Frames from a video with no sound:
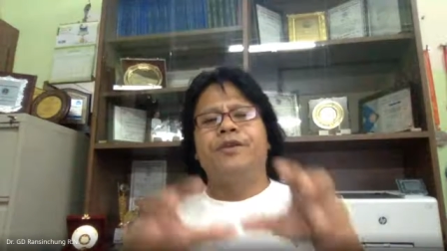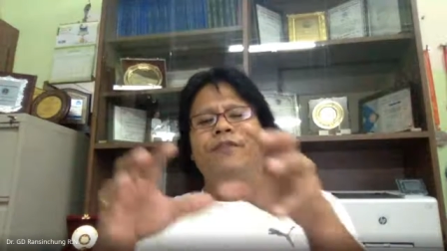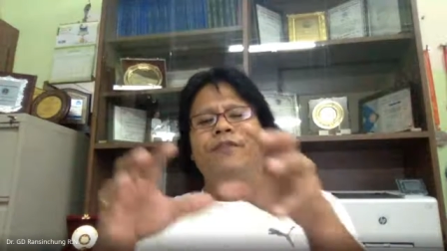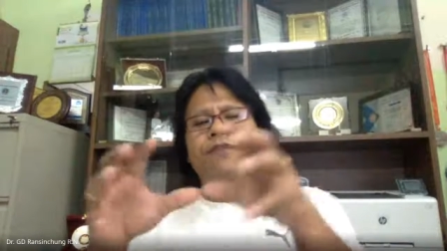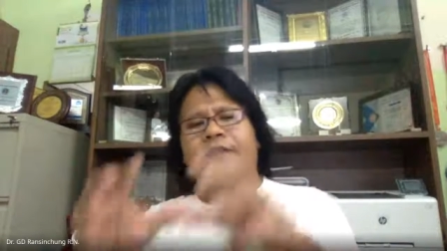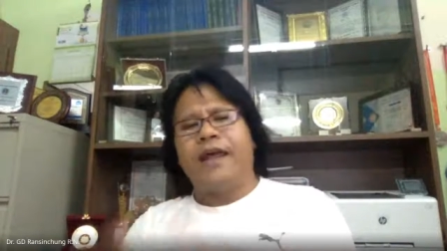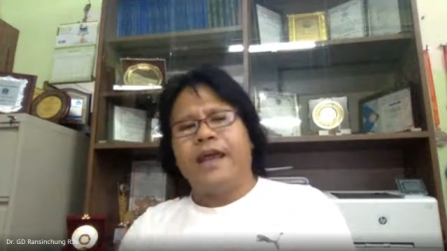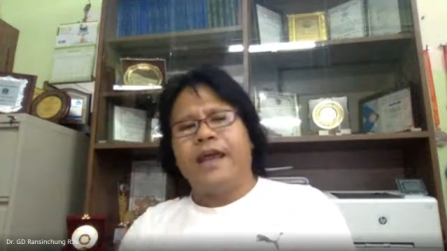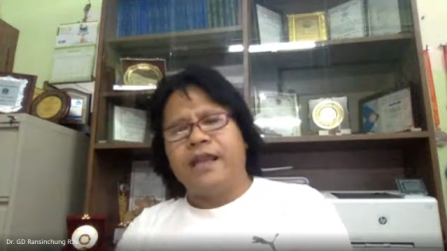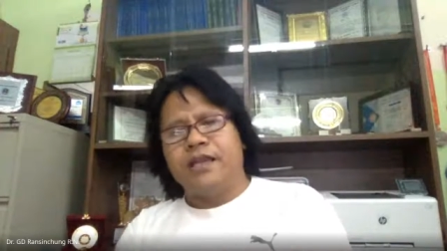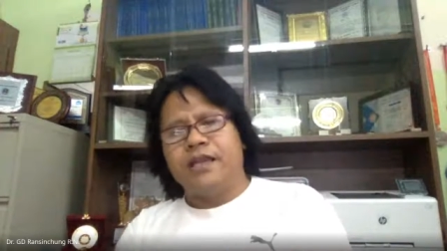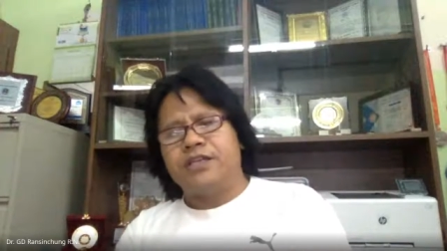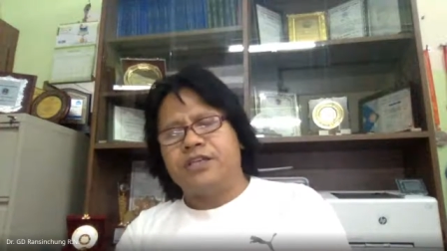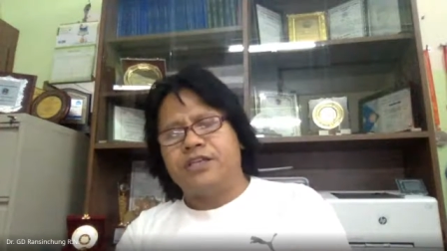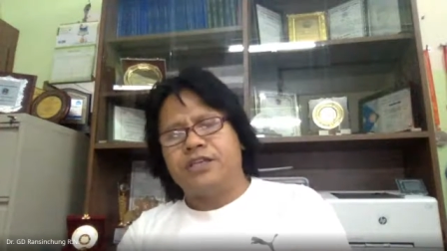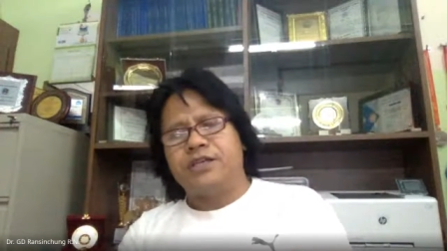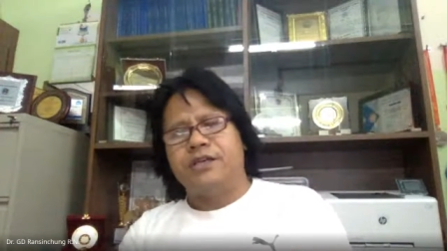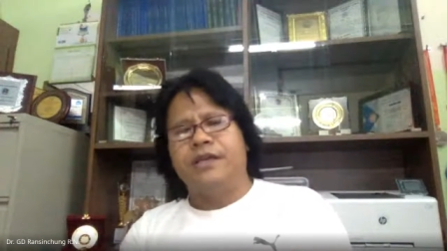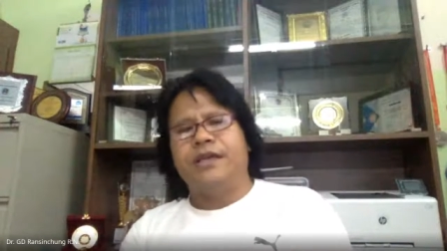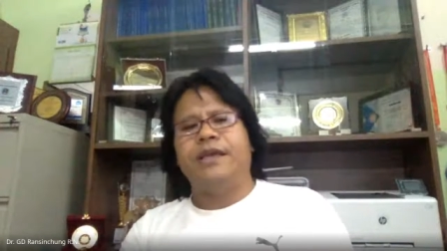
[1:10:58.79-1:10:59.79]
fly
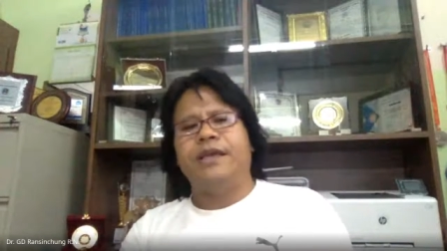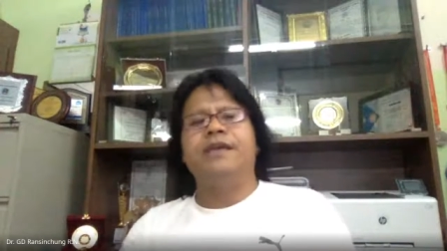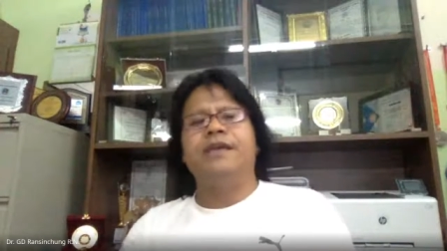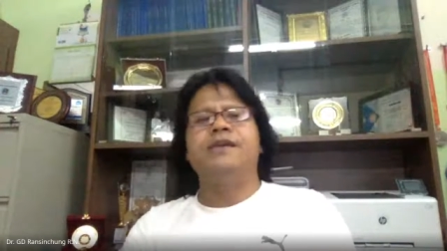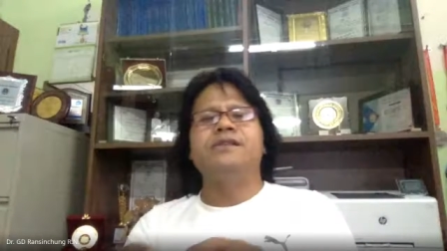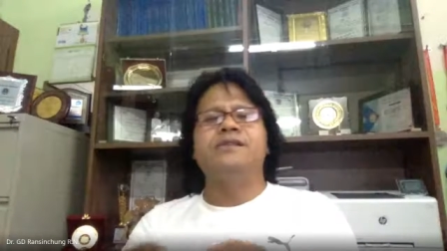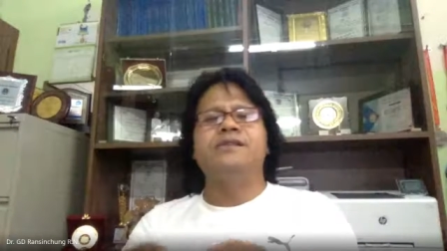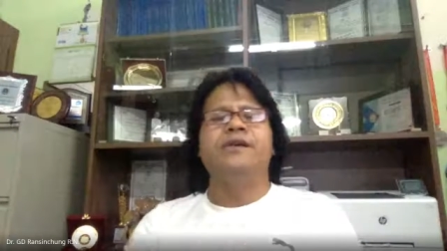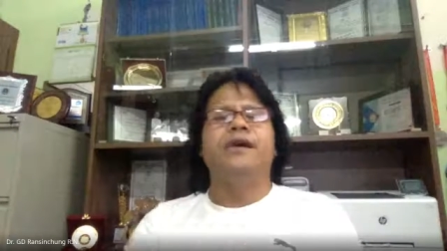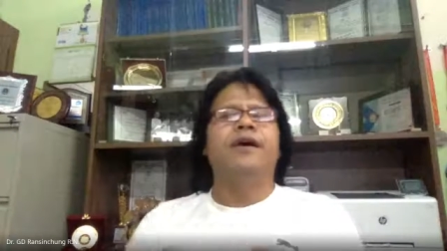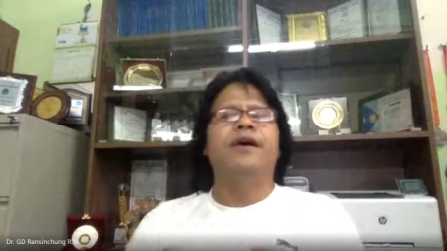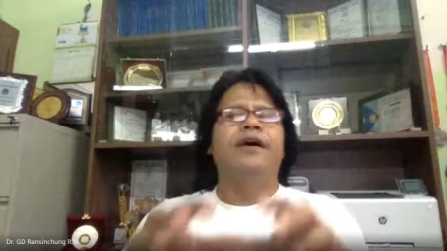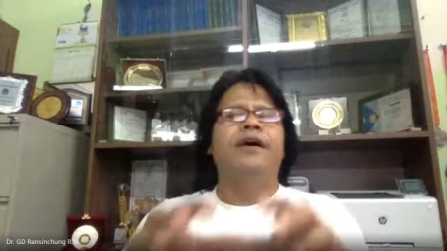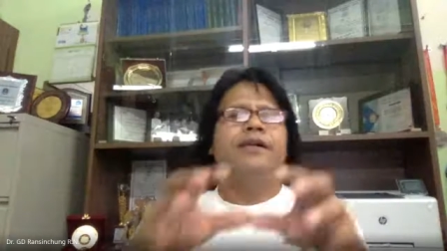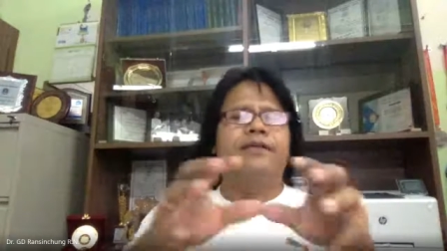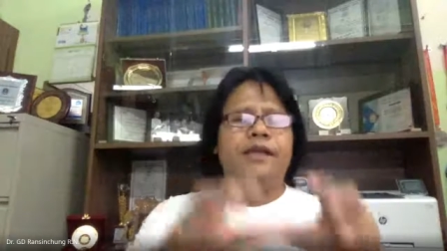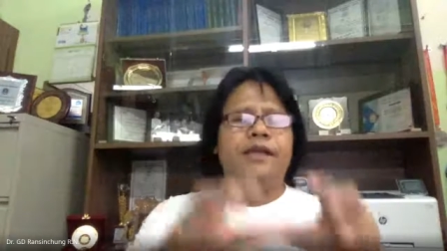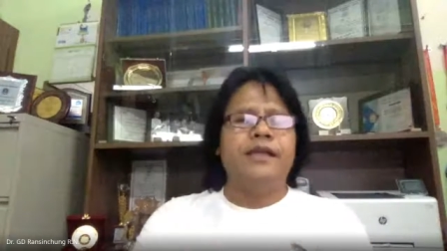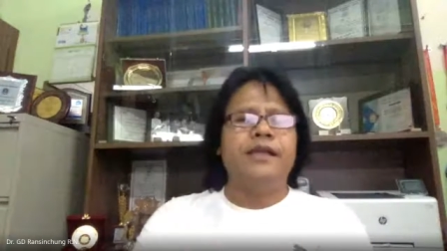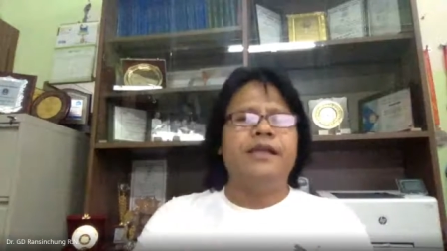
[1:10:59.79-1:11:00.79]
ash is
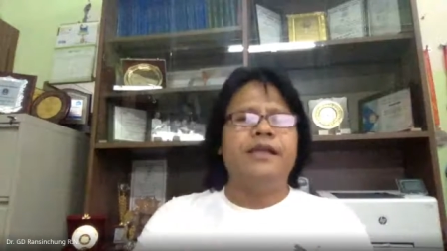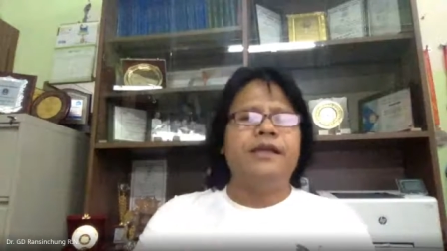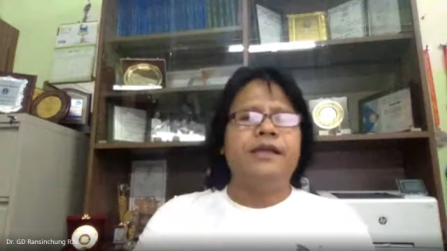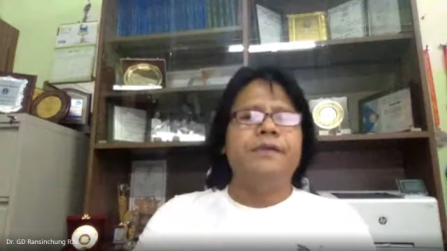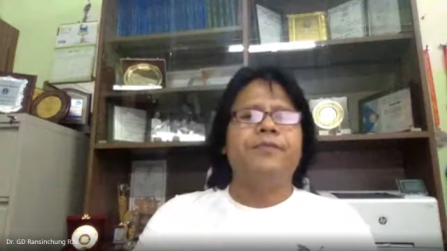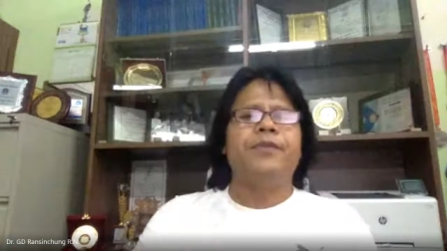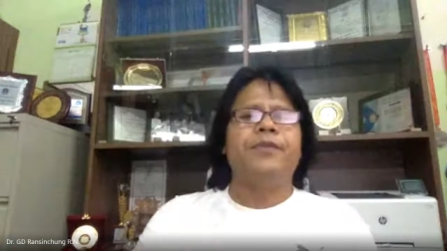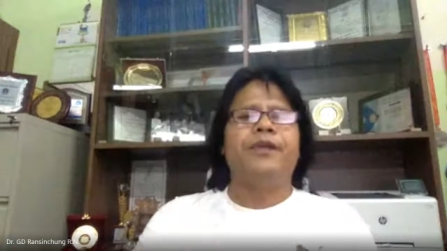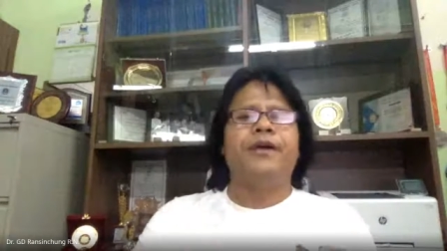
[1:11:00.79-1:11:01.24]
really